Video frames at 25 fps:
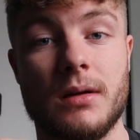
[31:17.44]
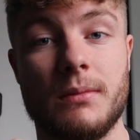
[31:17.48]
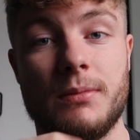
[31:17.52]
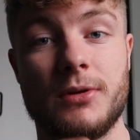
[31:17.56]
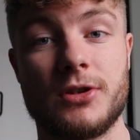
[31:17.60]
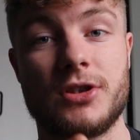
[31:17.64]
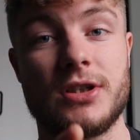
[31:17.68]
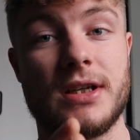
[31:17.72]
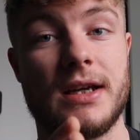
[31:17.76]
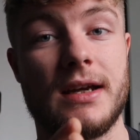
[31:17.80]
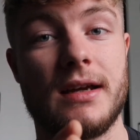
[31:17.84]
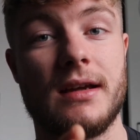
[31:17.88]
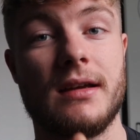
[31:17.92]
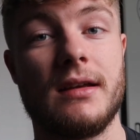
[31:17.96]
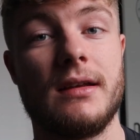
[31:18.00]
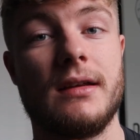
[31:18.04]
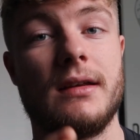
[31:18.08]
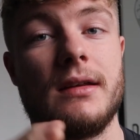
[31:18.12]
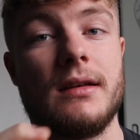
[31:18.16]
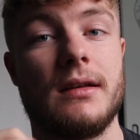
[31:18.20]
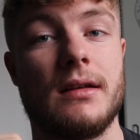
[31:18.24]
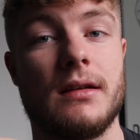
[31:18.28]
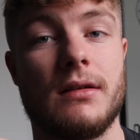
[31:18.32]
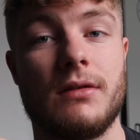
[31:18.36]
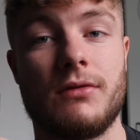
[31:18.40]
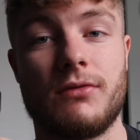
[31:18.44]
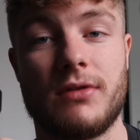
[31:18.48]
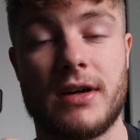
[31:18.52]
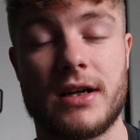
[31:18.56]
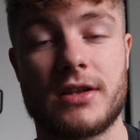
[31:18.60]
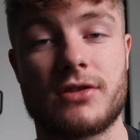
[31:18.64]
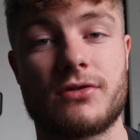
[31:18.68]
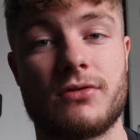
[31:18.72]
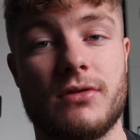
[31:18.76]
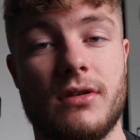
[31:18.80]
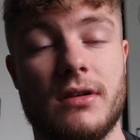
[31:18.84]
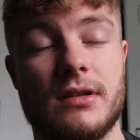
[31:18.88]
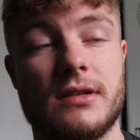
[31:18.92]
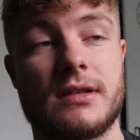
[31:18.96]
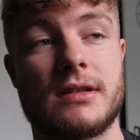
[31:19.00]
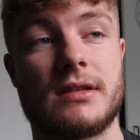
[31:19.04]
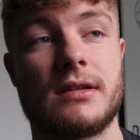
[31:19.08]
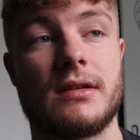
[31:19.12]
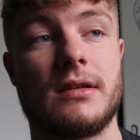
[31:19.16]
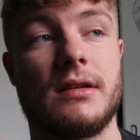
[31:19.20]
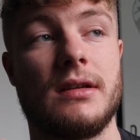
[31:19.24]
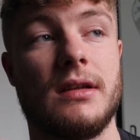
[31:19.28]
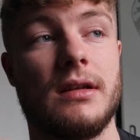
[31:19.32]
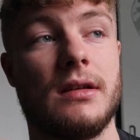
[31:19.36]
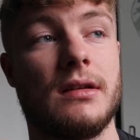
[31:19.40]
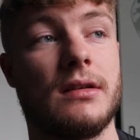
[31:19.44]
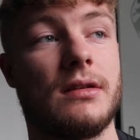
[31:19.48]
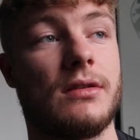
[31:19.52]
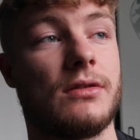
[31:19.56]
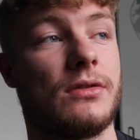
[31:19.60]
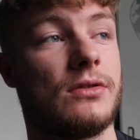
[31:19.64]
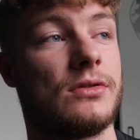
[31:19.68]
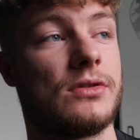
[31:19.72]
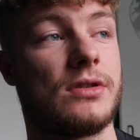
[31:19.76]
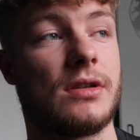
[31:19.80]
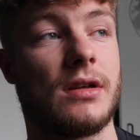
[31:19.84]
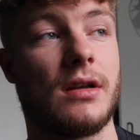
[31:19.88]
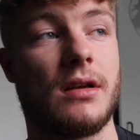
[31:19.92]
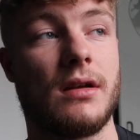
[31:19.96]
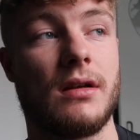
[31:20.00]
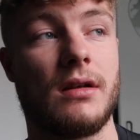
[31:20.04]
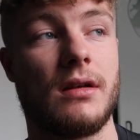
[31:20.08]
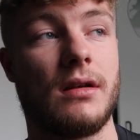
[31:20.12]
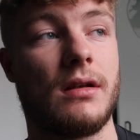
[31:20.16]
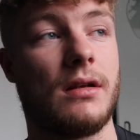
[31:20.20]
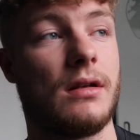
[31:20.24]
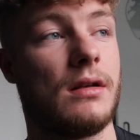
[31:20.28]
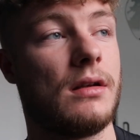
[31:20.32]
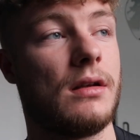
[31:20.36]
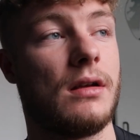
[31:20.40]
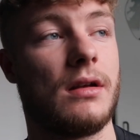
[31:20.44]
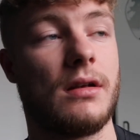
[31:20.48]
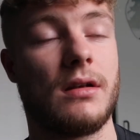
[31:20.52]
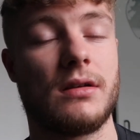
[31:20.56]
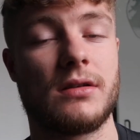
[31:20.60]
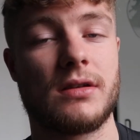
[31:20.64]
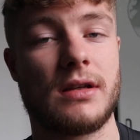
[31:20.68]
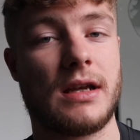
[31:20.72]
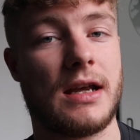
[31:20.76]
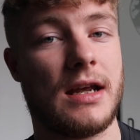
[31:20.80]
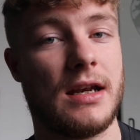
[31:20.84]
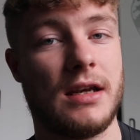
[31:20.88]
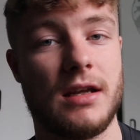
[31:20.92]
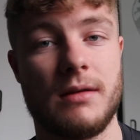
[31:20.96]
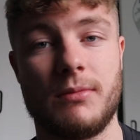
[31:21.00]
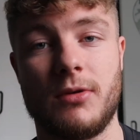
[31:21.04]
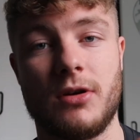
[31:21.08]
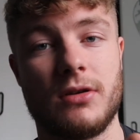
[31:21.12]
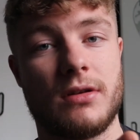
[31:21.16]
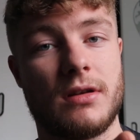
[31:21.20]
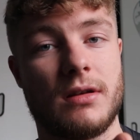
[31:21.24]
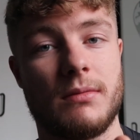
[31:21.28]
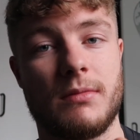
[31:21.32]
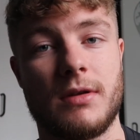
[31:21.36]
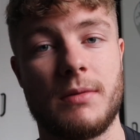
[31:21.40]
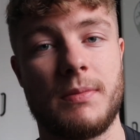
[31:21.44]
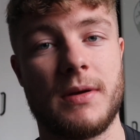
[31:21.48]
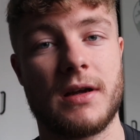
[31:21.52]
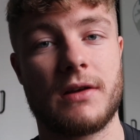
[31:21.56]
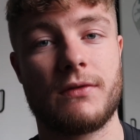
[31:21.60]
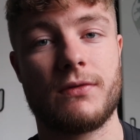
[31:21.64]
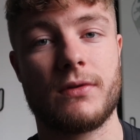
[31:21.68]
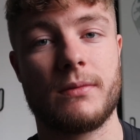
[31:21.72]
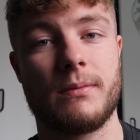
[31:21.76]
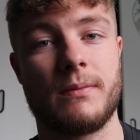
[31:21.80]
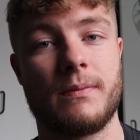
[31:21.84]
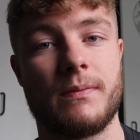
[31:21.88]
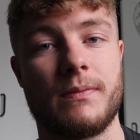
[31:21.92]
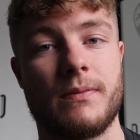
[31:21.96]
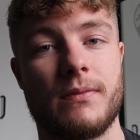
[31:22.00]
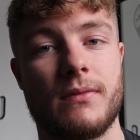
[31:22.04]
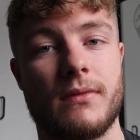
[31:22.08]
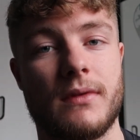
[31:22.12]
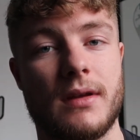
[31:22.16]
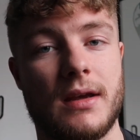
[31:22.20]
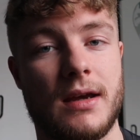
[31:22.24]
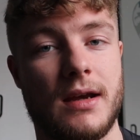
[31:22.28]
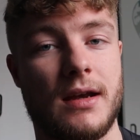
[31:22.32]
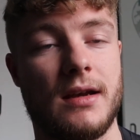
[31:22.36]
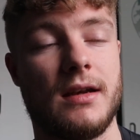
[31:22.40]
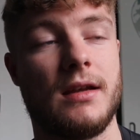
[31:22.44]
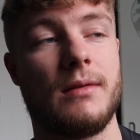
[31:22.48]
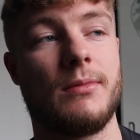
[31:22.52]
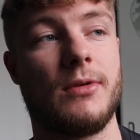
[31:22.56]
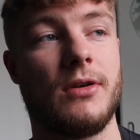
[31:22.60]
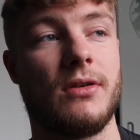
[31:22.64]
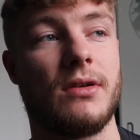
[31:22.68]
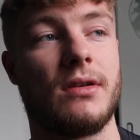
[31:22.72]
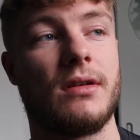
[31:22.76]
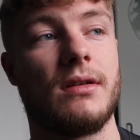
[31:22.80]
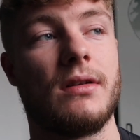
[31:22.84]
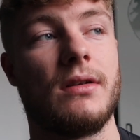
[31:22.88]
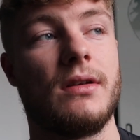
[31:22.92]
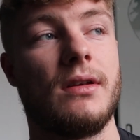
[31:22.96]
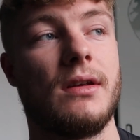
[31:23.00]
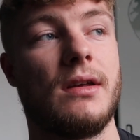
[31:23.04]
But yeah, restaurants, there's any amount of them to pick from, any amount.